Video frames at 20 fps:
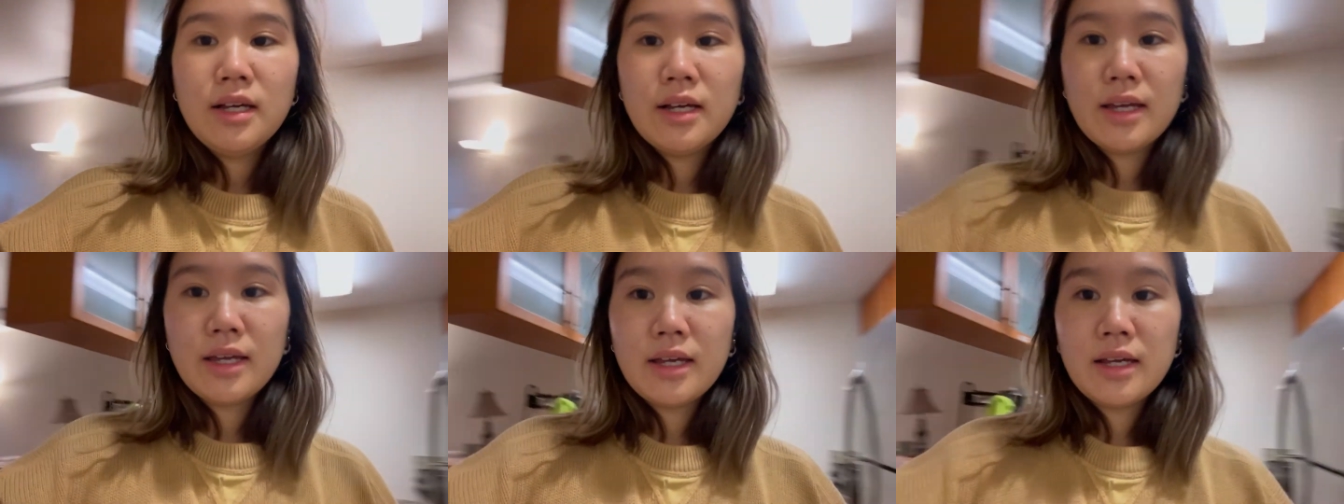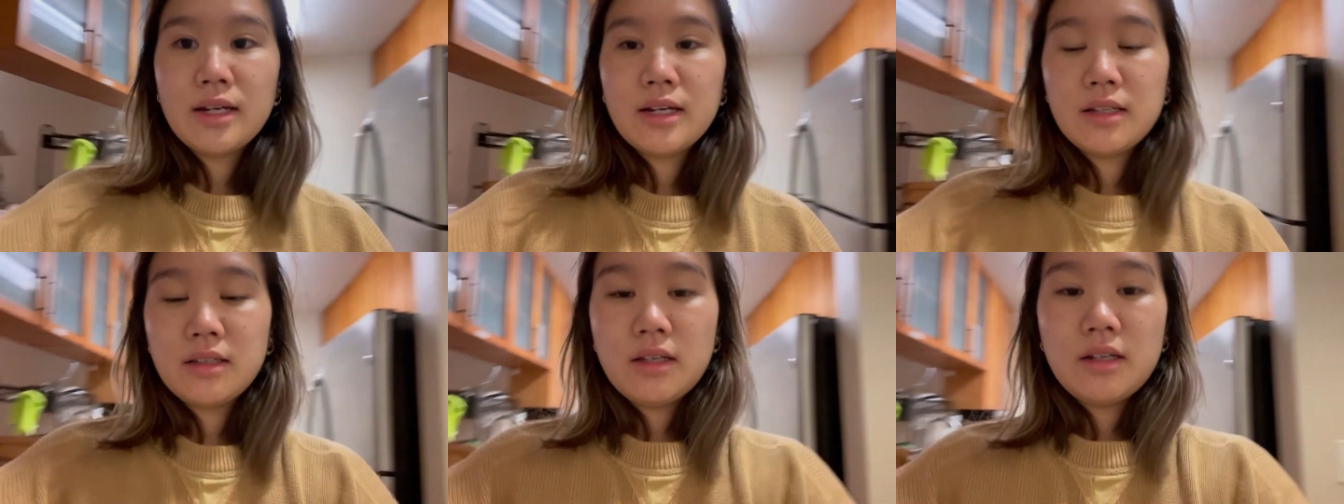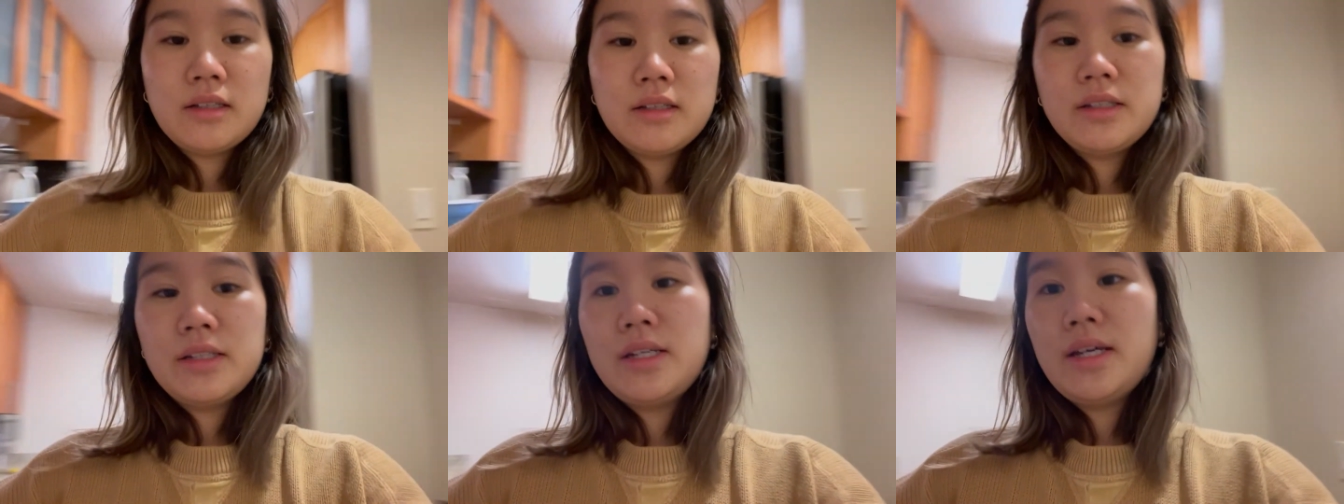and
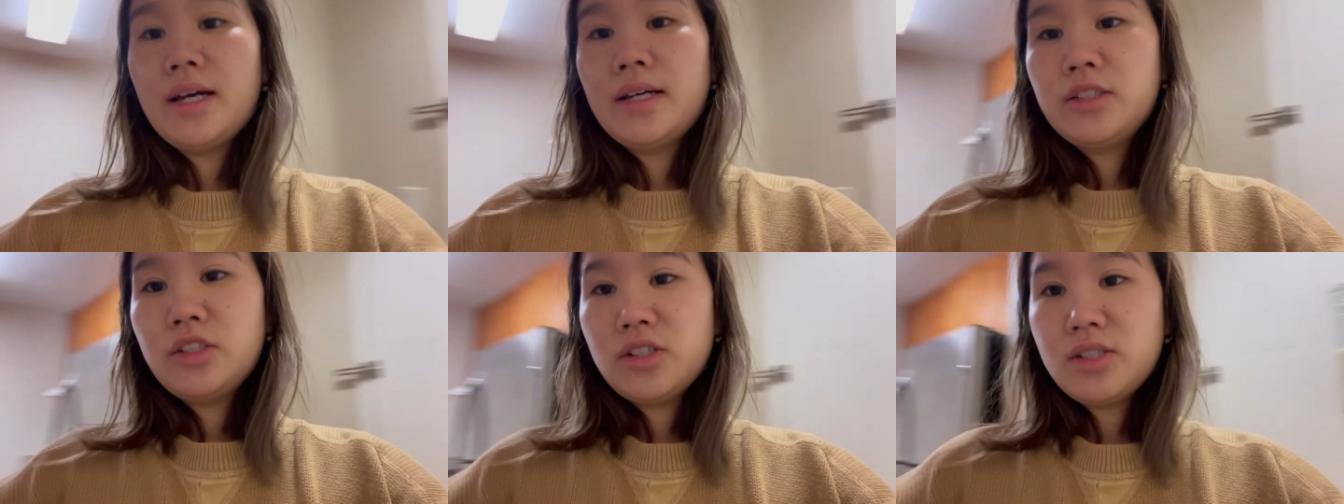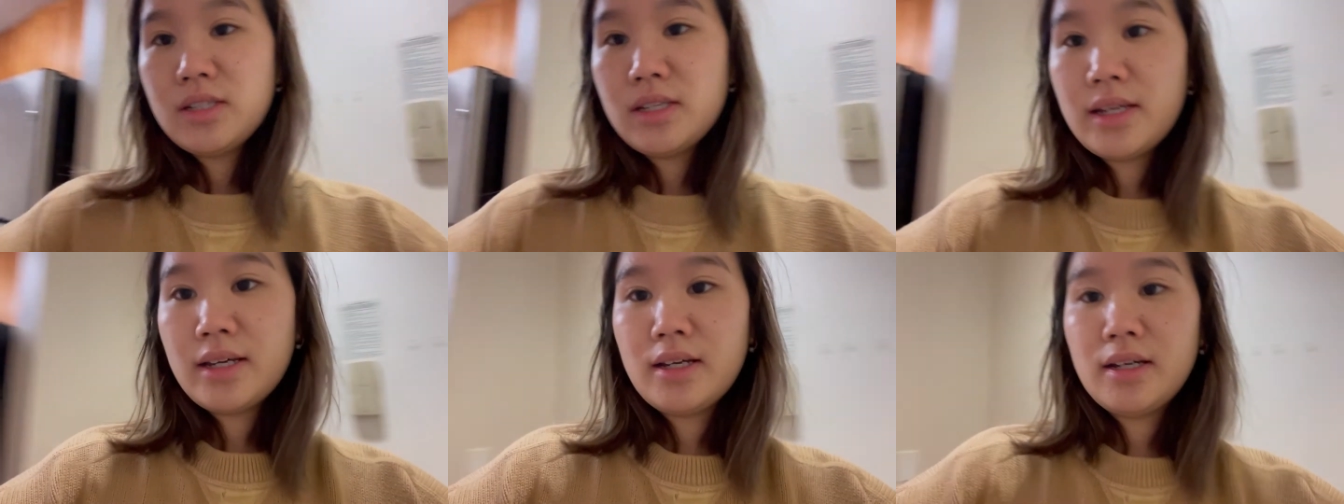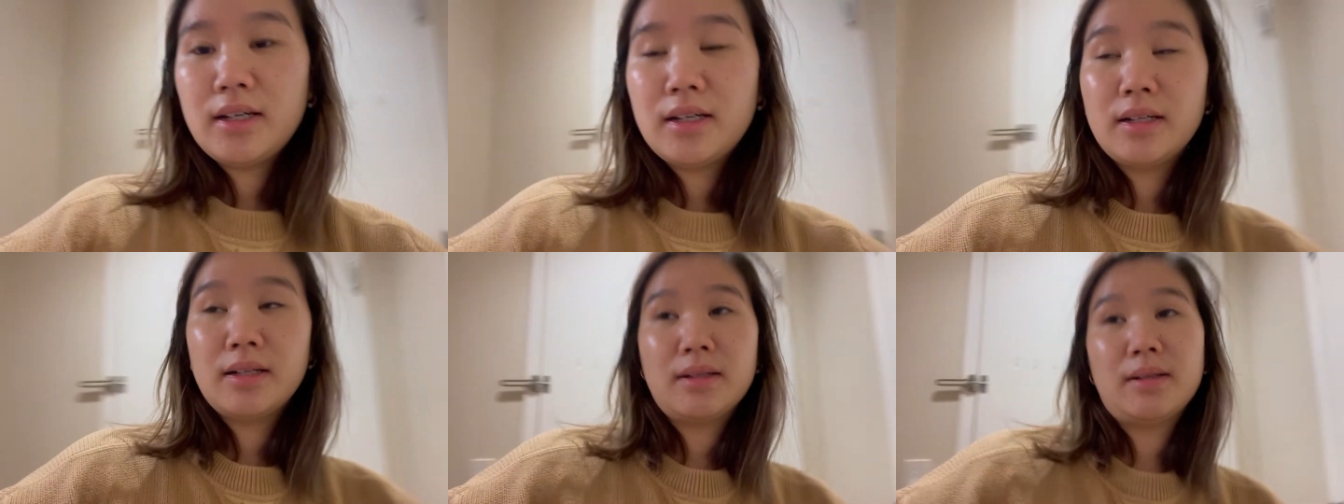luckily I just
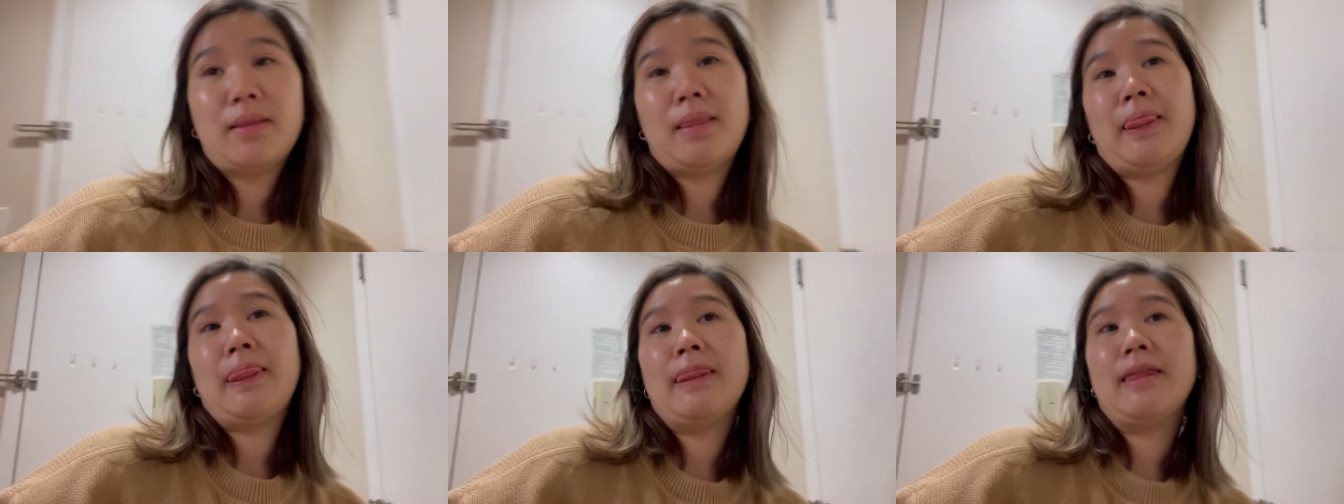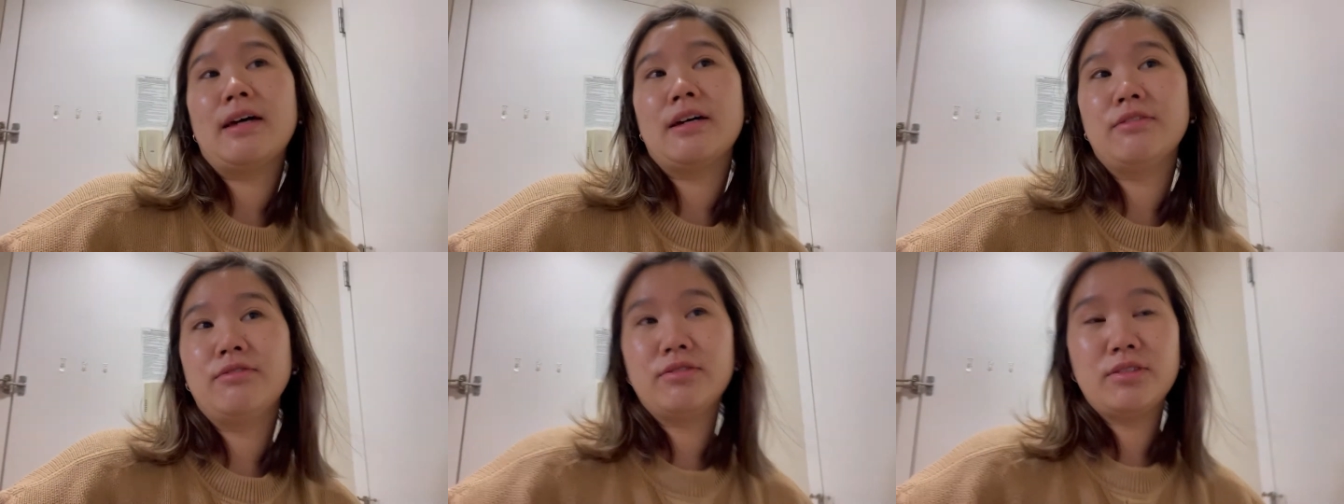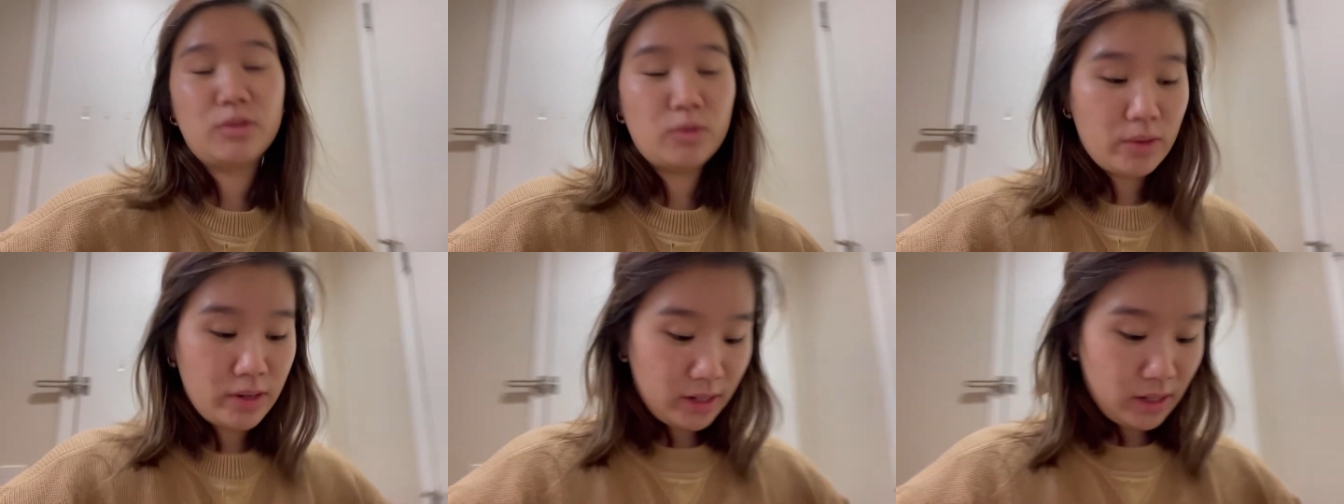like
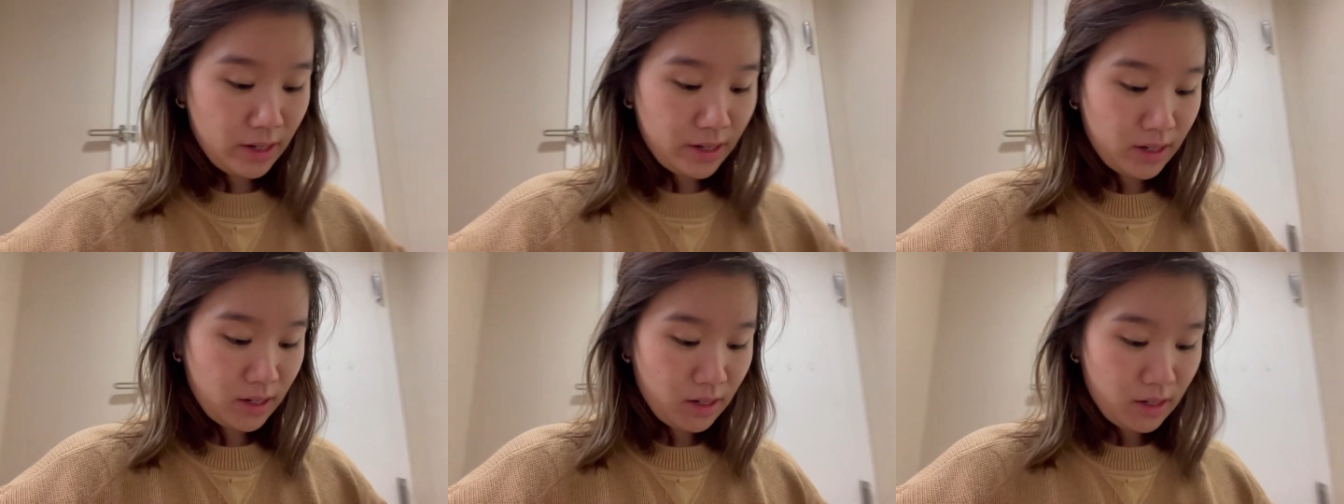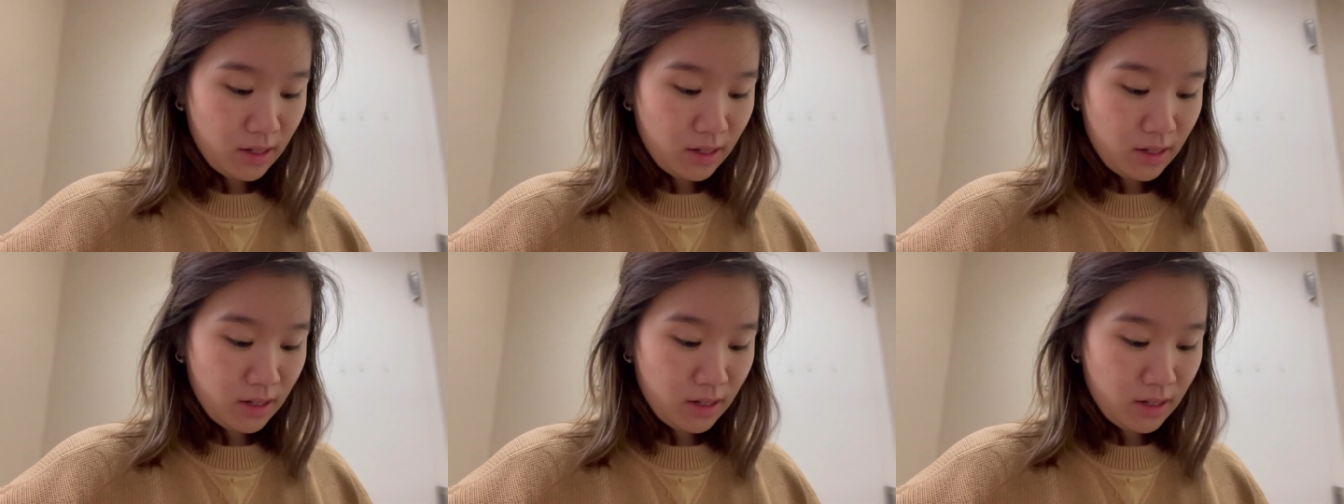left when like